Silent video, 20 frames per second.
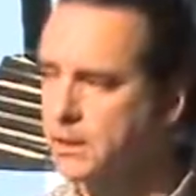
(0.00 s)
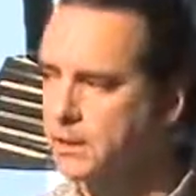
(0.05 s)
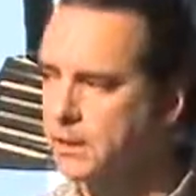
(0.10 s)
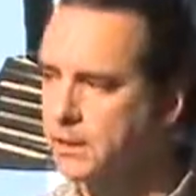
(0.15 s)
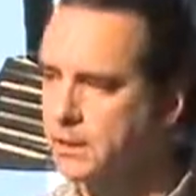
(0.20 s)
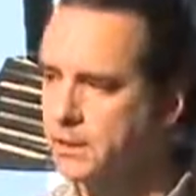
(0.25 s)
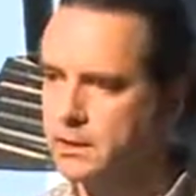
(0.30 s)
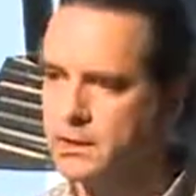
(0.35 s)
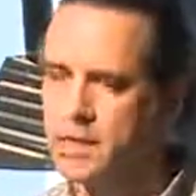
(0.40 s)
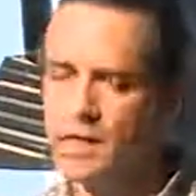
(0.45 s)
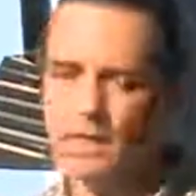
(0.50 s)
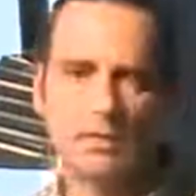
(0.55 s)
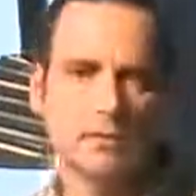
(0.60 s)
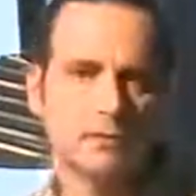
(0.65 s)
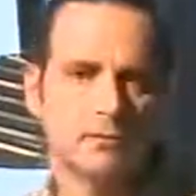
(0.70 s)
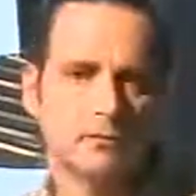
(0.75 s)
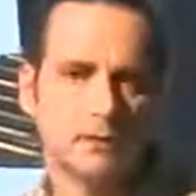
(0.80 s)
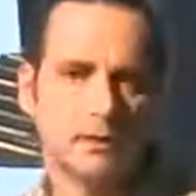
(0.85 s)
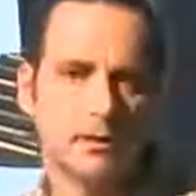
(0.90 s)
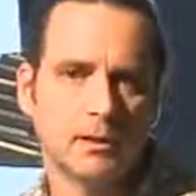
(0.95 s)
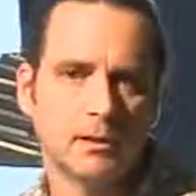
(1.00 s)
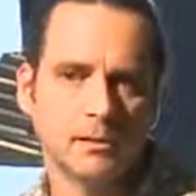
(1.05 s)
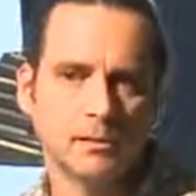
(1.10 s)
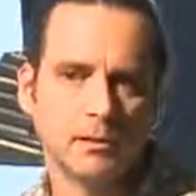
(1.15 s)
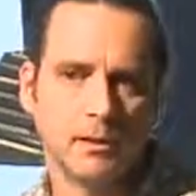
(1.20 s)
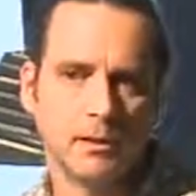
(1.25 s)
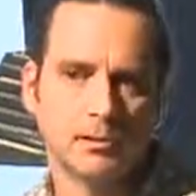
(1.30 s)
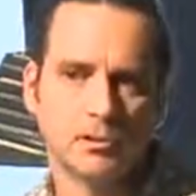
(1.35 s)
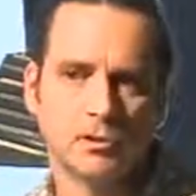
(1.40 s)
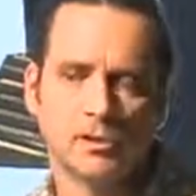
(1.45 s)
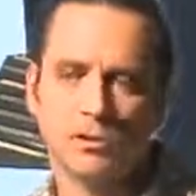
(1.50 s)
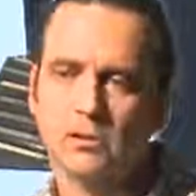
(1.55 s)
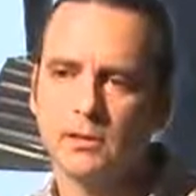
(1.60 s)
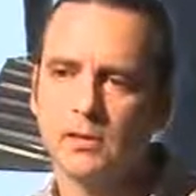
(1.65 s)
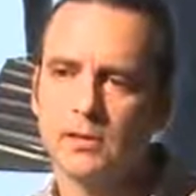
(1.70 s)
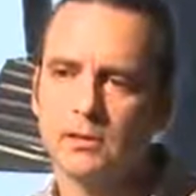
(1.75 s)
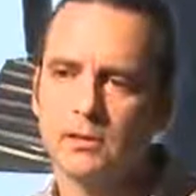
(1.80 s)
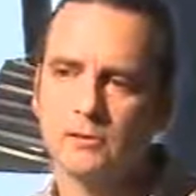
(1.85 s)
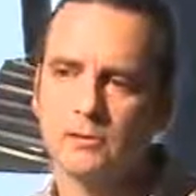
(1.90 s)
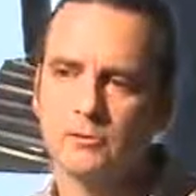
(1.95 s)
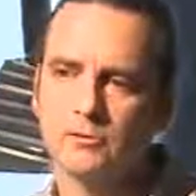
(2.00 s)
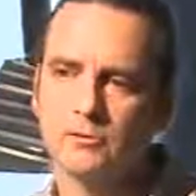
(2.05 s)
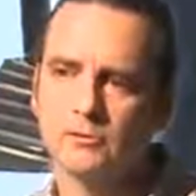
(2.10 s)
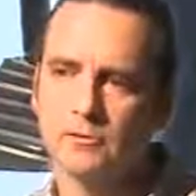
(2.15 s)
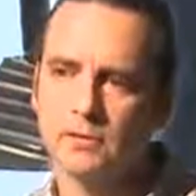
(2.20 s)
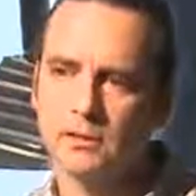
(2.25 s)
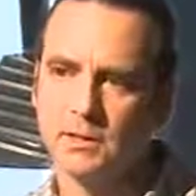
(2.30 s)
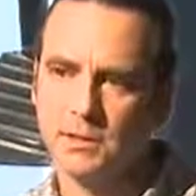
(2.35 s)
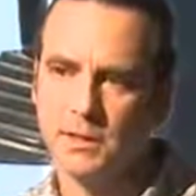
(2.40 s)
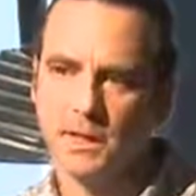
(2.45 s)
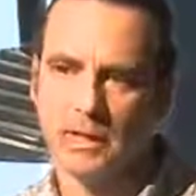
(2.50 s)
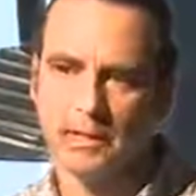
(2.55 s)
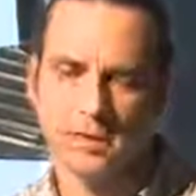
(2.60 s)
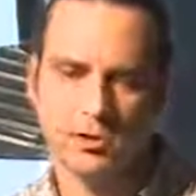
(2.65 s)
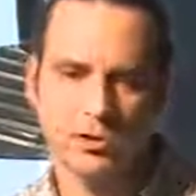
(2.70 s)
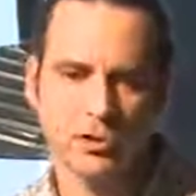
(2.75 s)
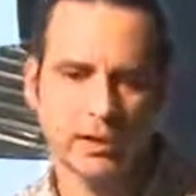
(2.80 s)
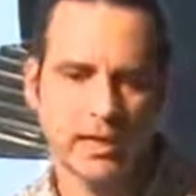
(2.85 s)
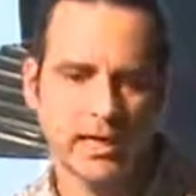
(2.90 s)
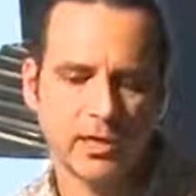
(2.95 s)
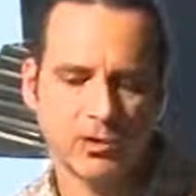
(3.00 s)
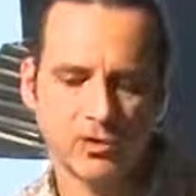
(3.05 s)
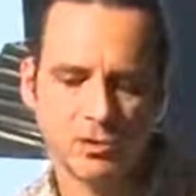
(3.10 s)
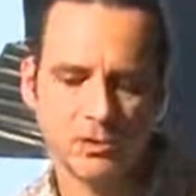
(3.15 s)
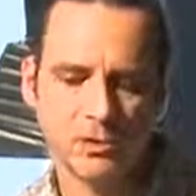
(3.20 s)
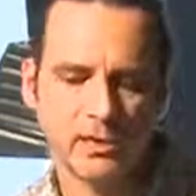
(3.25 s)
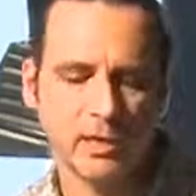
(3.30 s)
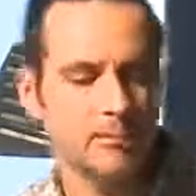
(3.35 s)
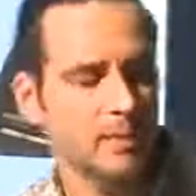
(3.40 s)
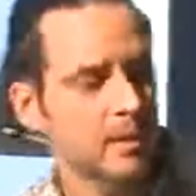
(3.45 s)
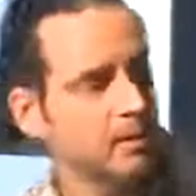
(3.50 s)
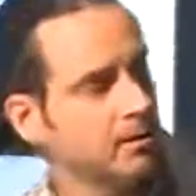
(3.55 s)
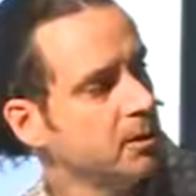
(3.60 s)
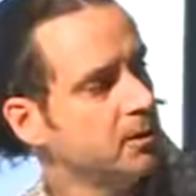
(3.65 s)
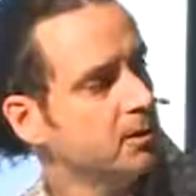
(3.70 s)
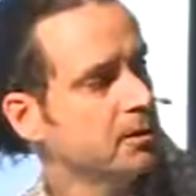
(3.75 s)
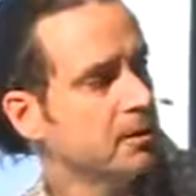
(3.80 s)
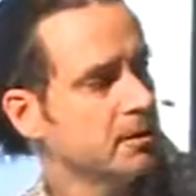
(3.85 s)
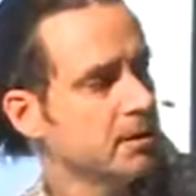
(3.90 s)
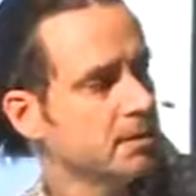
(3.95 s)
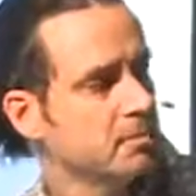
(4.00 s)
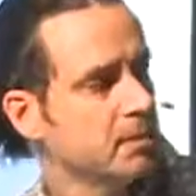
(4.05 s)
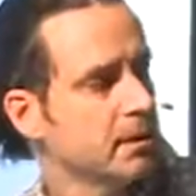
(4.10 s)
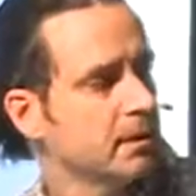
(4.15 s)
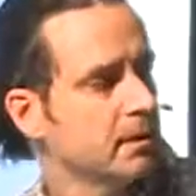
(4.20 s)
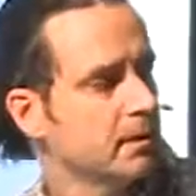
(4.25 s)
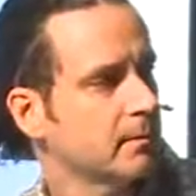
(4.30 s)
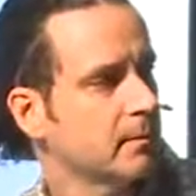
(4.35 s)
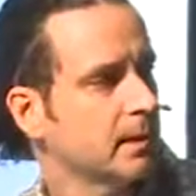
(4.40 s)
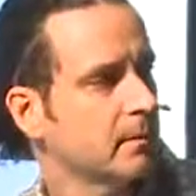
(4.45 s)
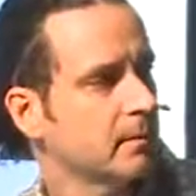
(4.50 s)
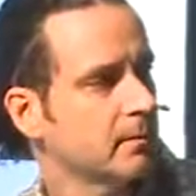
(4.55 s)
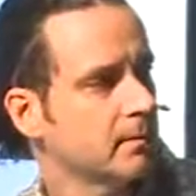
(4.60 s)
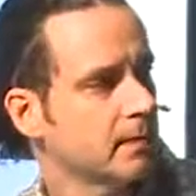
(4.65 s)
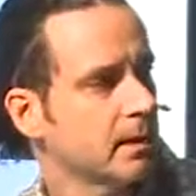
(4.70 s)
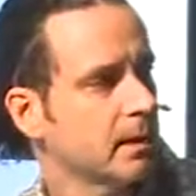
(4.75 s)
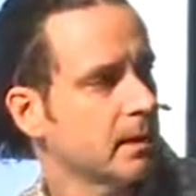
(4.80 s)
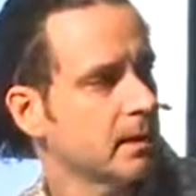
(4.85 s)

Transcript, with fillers: in a kind of uh, alternative design education that maybe you can speak about